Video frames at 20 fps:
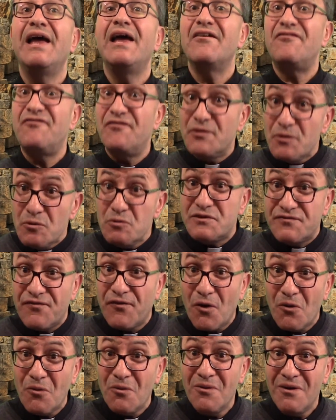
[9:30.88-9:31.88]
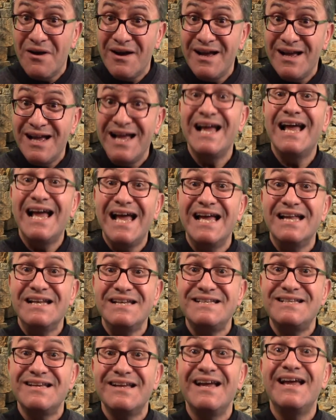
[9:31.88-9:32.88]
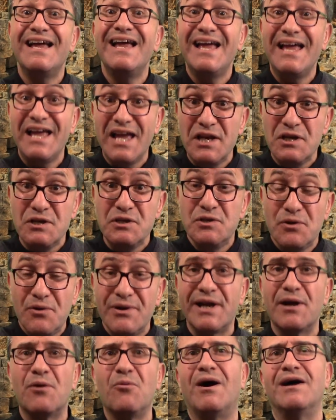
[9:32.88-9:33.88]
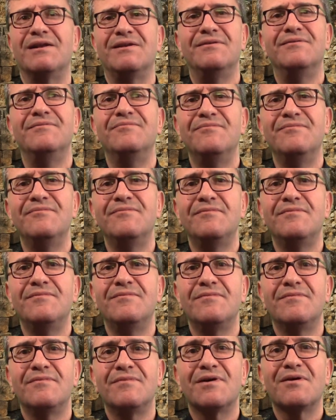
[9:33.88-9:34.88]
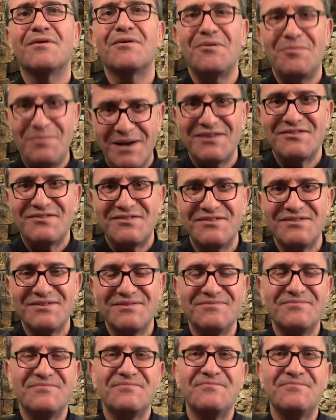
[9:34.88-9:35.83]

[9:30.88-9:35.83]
a fruitful and enduring one. God bless.